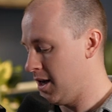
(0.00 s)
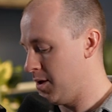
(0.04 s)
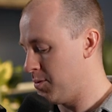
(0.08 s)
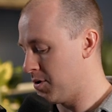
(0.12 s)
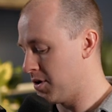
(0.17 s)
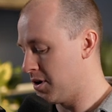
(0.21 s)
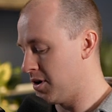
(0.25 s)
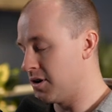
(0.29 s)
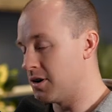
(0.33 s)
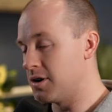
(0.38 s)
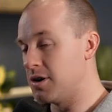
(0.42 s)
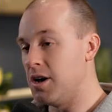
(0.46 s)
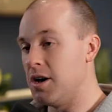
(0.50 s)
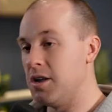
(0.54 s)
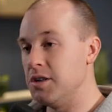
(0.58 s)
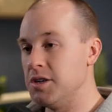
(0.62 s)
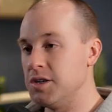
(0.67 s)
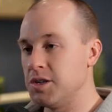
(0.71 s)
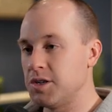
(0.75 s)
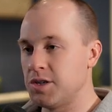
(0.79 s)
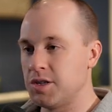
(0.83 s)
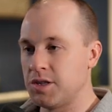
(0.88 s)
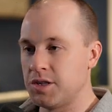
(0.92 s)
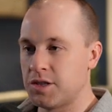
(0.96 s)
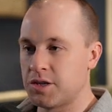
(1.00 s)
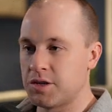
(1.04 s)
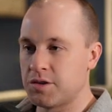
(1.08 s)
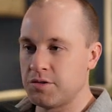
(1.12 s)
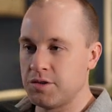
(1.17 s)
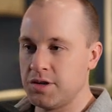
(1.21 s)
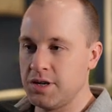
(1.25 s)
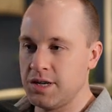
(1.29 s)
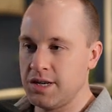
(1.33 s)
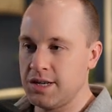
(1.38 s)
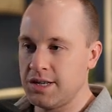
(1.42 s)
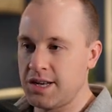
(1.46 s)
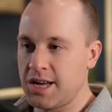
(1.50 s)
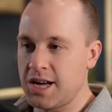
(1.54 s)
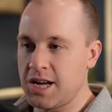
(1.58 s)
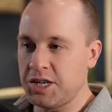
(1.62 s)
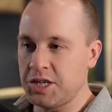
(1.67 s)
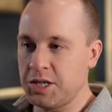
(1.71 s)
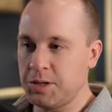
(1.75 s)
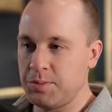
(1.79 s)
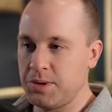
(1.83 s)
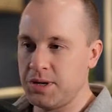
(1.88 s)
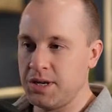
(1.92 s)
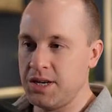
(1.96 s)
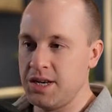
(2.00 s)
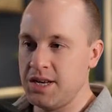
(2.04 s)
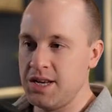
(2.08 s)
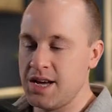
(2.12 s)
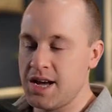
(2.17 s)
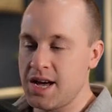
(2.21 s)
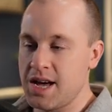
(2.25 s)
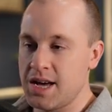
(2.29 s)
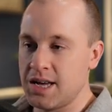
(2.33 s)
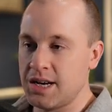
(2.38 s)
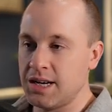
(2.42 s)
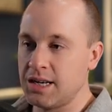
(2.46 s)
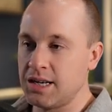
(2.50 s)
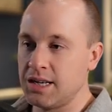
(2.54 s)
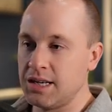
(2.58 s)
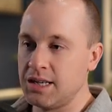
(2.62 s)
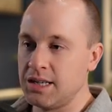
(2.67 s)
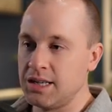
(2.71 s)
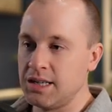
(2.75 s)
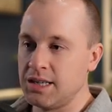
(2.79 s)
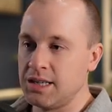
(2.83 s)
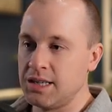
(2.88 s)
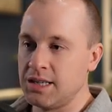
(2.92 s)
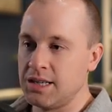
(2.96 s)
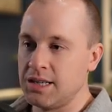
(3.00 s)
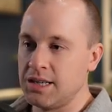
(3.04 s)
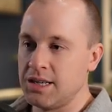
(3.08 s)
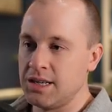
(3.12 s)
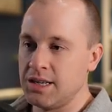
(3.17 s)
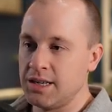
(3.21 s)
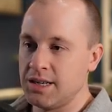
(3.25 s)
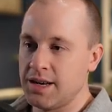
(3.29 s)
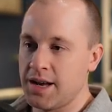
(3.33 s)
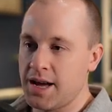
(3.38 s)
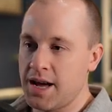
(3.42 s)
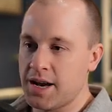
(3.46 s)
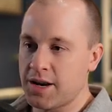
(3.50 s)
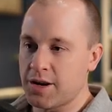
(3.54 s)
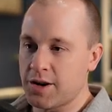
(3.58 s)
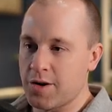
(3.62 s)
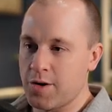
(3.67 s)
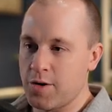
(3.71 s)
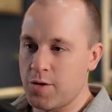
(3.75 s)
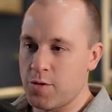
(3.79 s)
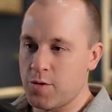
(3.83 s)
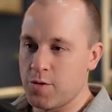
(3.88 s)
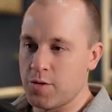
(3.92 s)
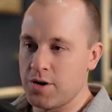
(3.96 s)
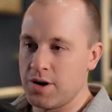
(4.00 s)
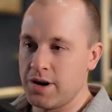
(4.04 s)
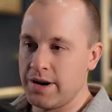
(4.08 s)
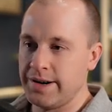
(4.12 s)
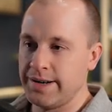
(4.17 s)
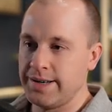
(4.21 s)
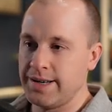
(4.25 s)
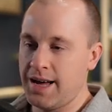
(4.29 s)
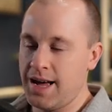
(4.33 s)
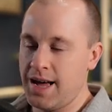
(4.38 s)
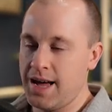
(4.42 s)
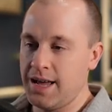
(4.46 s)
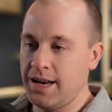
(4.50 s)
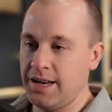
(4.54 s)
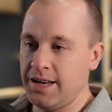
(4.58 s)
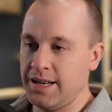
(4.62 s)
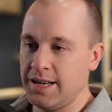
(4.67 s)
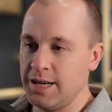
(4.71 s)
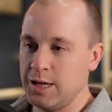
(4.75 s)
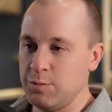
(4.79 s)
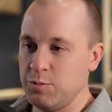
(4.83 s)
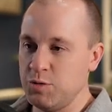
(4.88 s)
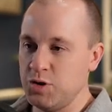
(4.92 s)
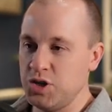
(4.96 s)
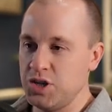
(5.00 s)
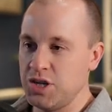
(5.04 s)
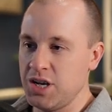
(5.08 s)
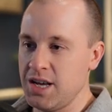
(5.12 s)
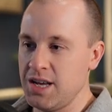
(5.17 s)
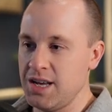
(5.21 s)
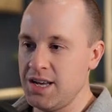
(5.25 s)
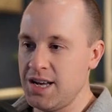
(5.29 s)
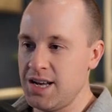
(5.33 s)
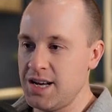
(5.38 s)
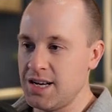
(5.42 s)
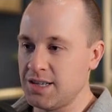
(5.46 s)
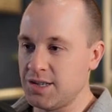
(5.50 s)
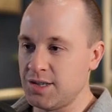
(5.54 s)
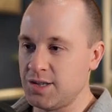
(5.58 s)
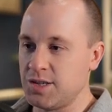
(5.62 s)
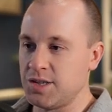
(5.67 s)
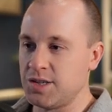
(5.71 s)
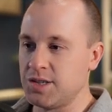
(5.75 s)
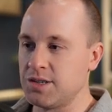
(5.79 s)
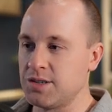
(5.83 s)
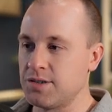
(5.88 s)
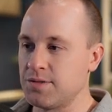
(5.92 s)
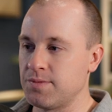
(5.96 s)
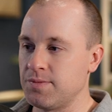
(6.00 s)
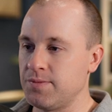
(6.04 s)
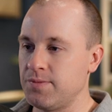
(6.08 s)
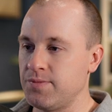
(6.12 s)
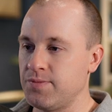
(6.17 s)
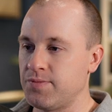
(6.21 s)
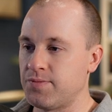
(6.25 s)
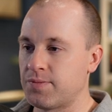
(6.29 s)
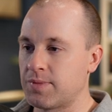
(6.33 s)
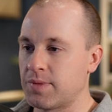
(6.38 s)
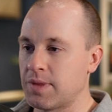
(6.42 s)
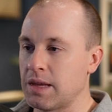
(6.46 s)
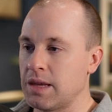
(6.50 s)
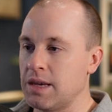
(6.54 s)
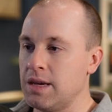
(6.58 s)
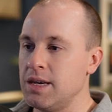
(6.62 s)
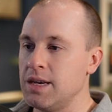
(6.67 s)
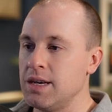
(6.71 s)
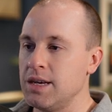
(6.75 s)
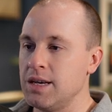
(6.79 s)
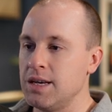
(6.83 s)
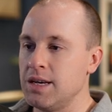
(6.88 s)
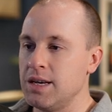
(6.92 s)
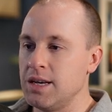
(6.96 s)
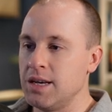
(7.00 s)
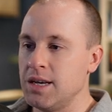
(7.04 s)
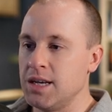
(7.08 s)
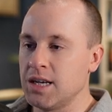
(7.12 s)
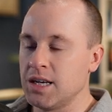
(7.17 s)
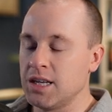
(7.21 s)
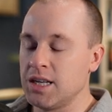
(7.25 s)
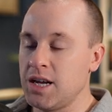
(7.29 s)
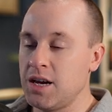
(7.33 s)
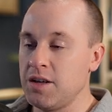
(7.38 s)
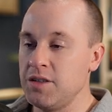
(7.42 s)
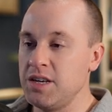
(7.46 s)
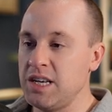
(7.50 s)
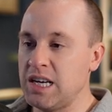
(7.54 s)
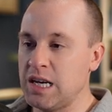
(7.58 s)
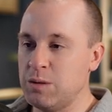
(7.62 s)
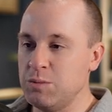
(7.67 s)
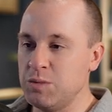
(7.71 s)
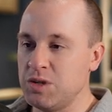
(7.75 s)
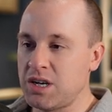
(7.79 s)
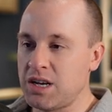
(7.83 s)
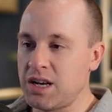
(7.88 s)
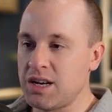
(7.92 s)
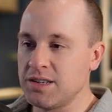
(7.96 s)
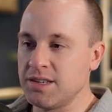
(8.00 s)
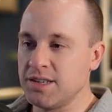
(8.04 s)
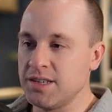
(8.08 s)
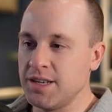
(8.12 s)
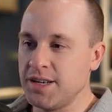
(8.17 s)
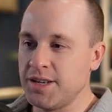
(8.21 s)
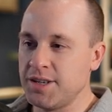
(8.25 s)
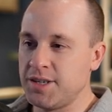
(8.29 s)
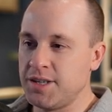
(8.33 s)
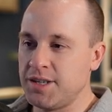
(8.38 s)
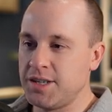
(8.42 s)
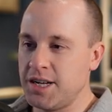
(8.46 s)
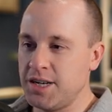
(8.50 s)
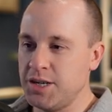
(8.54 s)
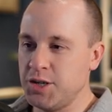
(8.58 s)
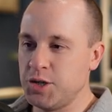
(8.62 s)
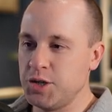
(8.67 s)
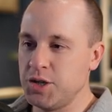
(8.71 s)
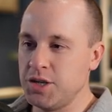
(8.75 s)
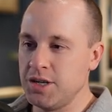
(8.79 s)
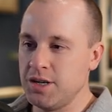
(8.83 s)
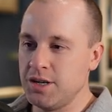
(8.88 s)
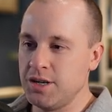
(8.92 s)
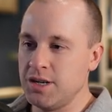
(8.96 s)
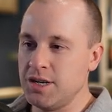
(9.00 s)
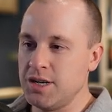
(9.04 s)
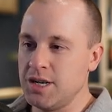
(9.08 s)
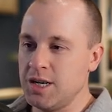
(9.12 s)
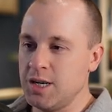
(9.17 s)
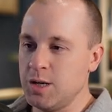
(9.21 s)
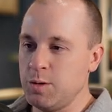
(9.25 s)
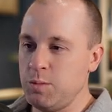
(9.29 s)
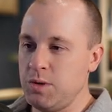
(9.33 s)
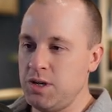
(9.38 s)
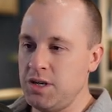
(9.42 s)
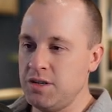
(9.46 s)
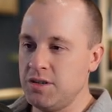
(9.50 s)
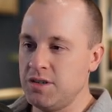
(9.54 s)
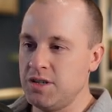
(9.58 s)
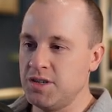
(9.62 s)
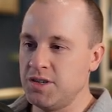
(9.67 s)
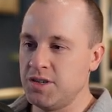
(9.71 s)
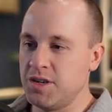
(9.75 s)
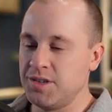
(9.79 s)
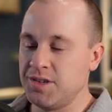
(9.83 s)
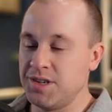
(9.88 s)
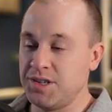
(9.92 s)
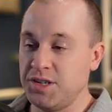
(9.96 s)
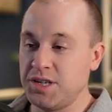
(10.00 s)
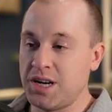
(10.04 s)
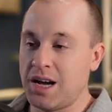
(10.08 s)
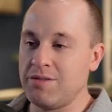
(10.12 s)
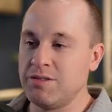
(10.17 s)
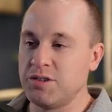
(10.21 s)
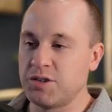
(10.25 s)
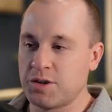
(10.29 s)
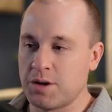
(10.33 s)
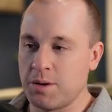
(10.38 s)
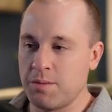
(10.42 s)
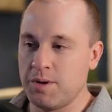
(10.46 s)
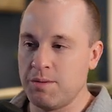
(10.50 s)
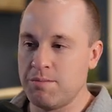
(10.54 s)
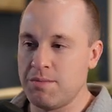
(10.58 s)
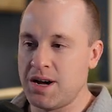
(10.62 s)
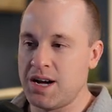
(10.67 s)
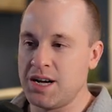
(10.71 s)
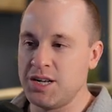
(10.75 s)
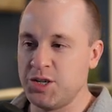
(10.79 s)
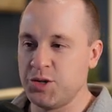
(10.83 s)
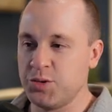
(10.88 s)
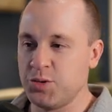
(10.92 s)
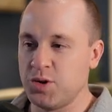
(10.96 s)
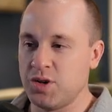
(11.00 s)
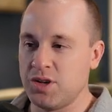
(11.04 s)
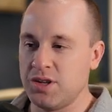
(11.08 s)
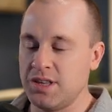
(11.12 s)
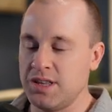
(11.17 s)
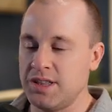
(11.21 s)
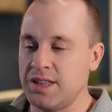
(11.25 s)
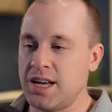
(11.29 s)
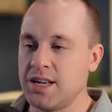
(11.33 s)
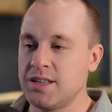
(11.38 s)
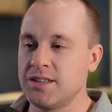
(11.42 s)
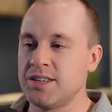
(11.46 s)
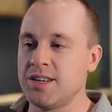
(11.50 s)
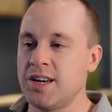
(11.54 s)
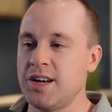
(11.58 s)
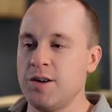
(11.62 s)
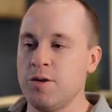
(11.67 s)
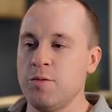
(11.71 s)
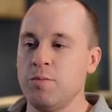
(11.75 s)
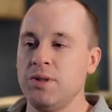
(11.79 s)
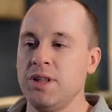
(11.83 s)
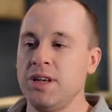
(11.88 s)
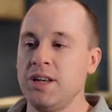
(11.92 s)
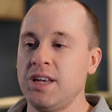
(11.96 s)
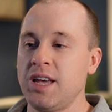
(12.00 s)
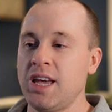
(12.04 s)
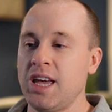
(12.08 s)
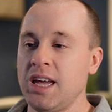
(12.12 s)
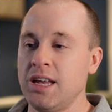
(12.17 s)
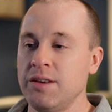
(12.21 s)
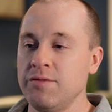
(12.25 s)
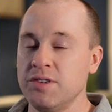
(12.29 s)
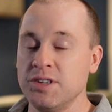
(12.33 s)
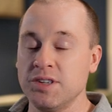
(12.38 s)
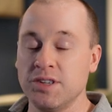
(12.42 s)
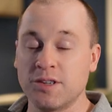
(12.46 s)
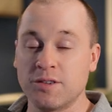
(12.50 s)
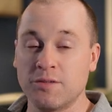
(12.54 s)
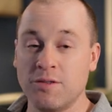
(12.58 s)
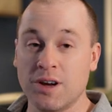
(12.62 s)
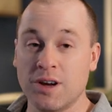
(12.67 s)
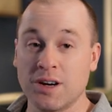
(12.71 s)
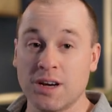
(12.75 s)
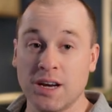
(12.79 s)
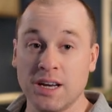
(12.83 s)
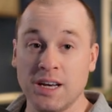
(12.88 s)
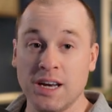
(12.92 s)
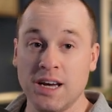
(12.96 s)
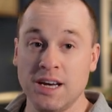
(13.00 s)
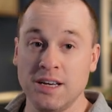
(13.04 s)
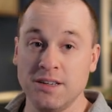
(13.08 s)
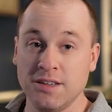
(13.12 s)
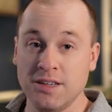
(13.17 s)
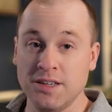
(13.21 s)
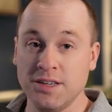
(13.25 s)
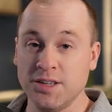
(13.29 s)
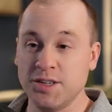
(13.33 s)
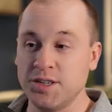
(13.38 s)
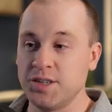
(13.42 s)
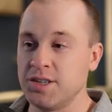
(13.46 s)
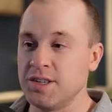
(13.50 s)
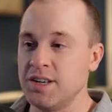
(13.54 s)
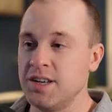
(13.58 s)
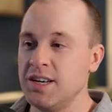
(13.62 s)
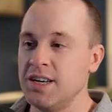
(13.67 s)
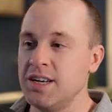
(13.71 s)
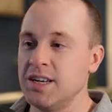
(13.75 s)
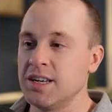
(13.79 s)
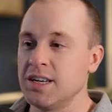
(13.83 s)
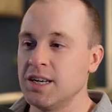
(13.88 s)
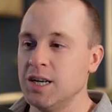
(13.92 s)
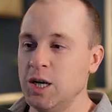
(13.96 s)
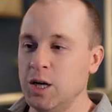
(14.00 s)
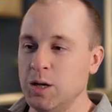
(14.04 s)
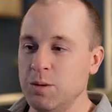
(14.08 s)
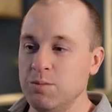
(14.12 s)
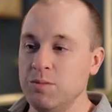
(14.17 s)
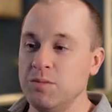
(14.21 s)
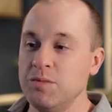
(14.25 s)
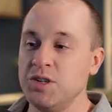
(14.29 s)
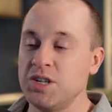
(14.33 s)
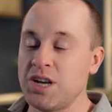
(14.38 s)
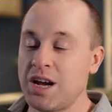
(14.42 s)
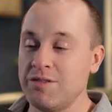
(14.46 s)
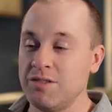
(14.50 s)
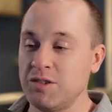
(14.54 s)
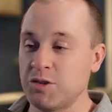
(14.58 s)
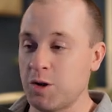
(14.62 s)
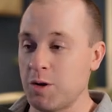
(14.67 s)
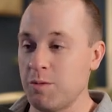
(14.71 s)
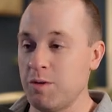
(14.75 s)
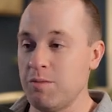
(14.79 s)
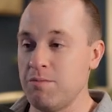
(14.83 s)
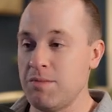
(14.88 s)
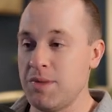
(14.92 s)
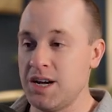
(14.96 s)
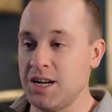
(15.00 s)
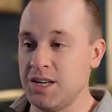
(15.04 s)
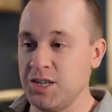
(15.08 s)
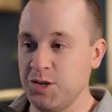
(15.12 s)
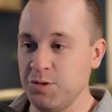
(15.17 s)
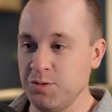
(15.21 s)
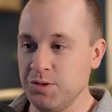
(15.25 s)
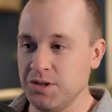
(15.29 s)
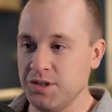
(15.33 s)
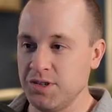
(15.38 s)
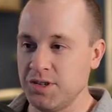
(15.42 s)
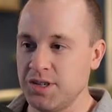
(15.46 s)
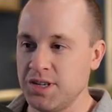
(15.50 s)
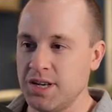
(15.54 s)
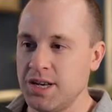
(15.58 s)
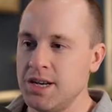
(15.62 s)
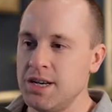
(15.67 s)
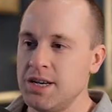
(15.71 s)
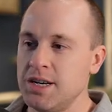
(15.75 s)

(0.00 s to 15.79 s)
And we're going to call this three-pinata.core.mjs. Now the MJS extension means this is a JavaScript module. That's how PlayCanvas recognizes JavaScript modules.